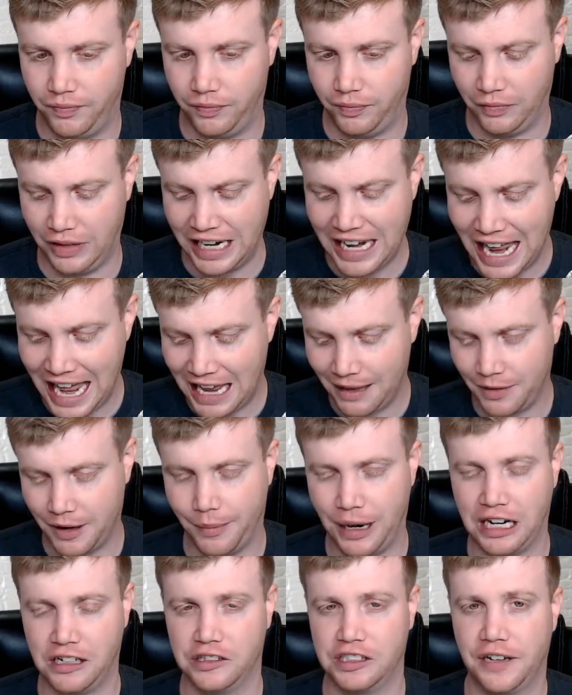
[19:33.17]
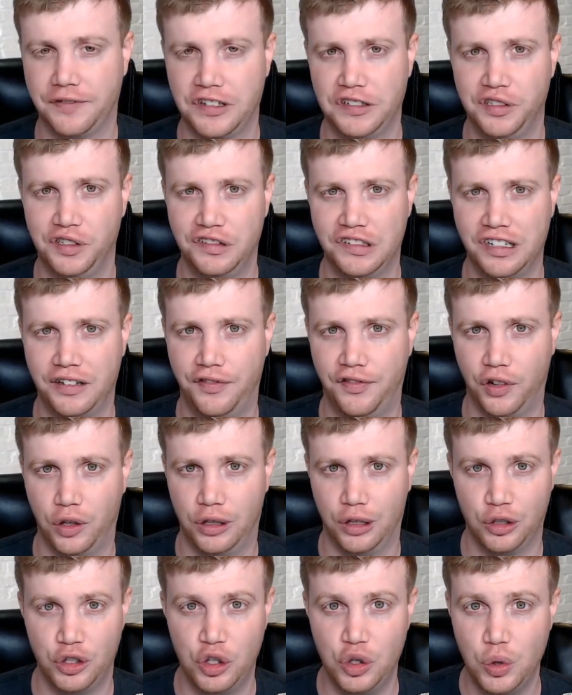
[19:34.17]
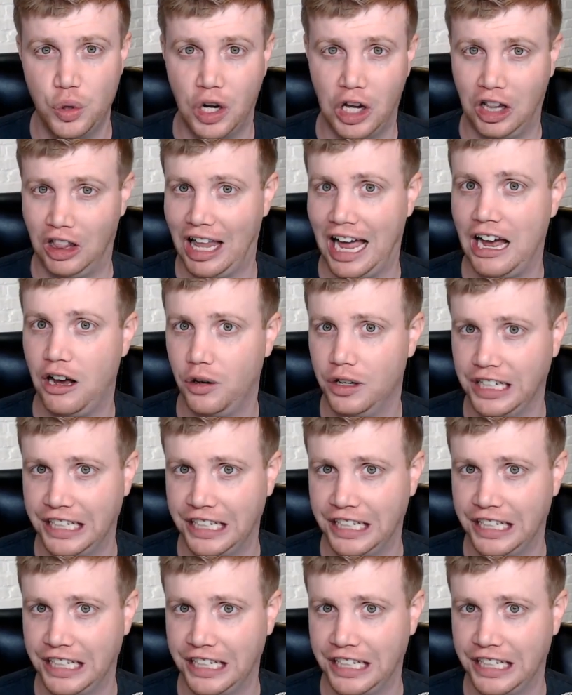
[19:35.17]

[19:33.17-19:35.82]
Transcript: name that Microsoft is using for their new cloud